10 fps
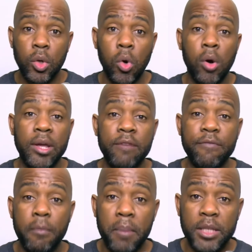or
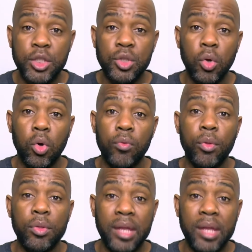information on